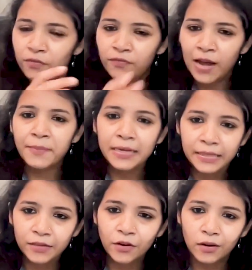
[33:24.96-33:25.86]

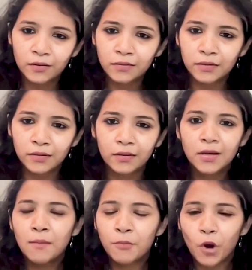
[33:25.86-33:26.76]
family or
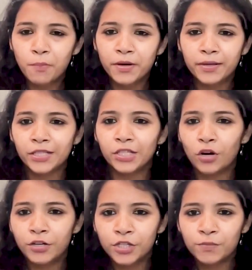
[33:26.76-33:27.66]
property
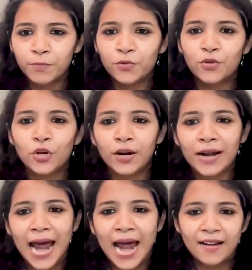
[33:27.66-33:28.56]
or dispute or
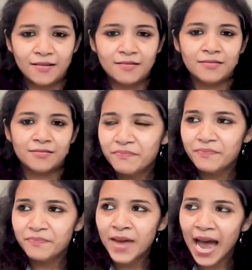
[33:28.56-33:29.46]
land.
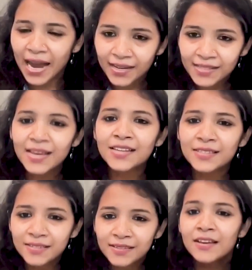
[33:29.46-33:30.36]

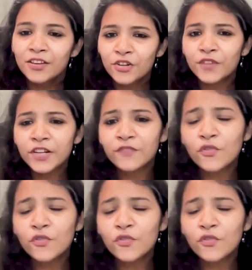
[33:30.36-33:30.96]
Access, even if